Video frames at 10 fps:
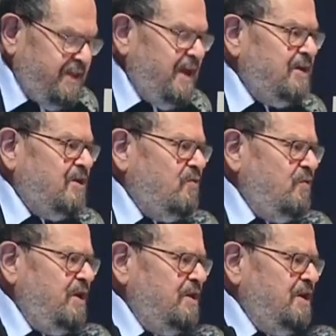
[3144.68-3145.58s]
that
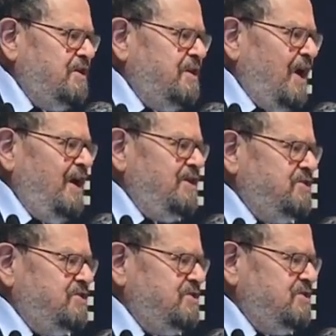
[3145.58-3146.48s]
Greenland
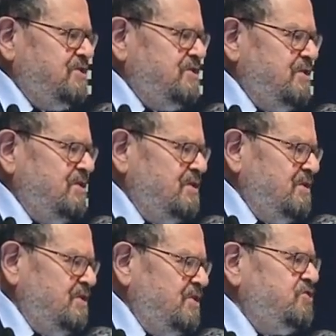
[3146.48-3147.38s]
ice
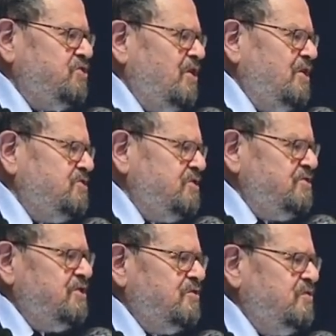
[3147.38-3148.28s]
discharge
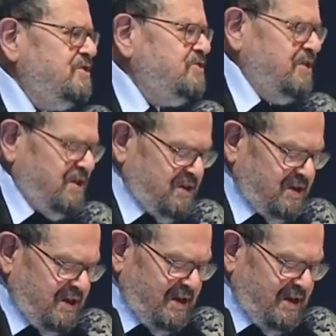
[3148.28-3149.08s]
is increasing,